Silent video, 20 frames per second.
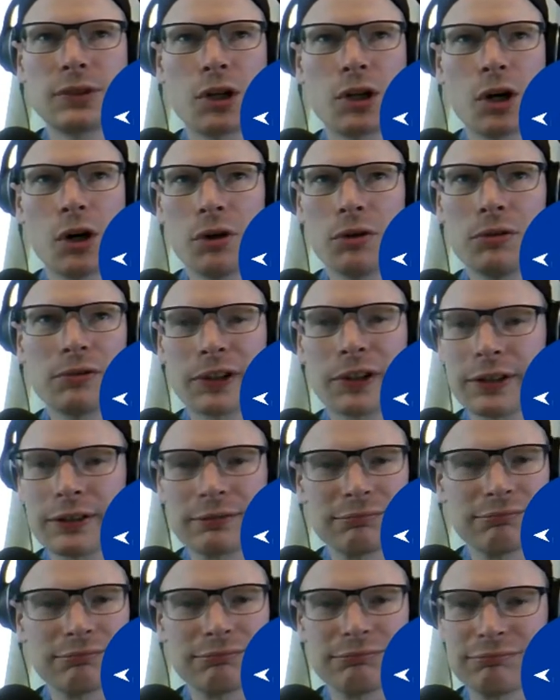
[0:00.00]
covert
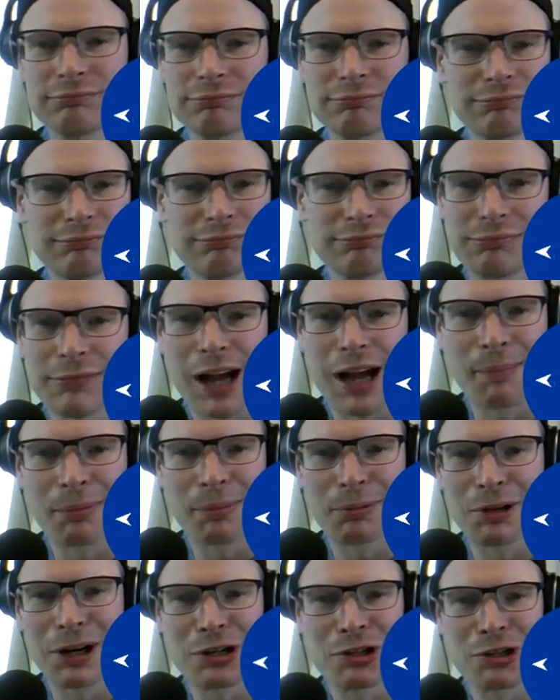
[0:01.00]

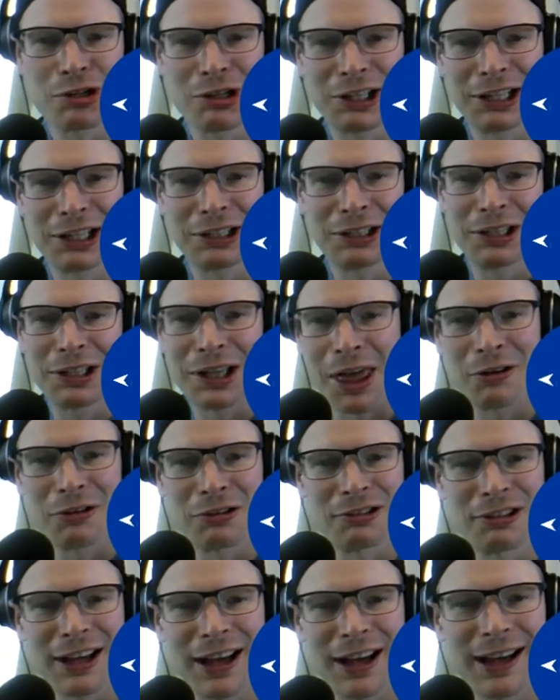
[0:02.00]
operation to get to the
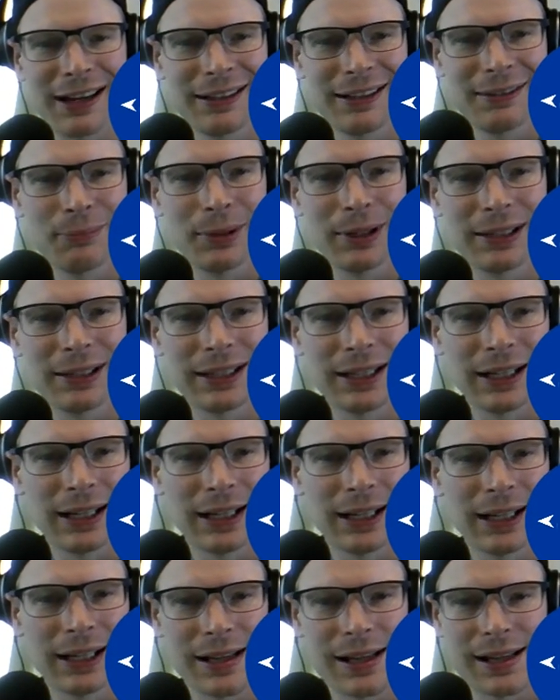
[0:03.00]
other side, but
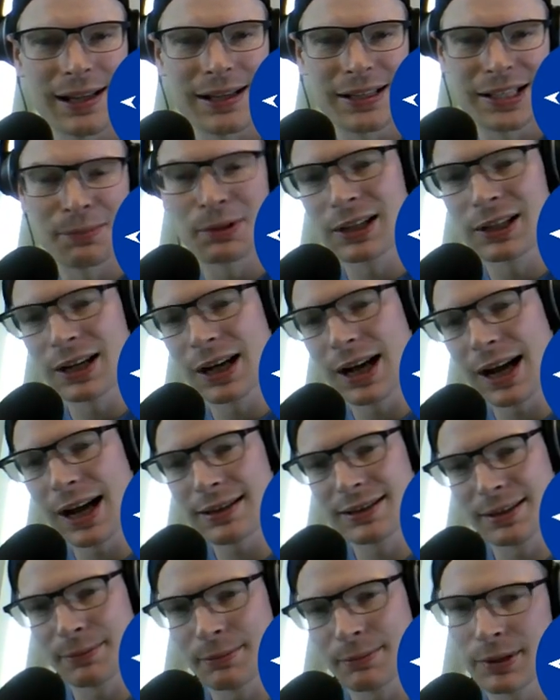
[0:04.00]
some are
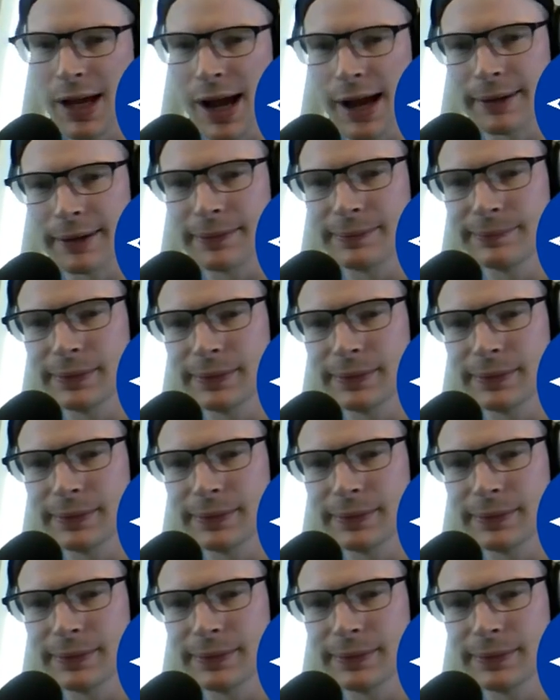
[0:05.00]
caught, some are not.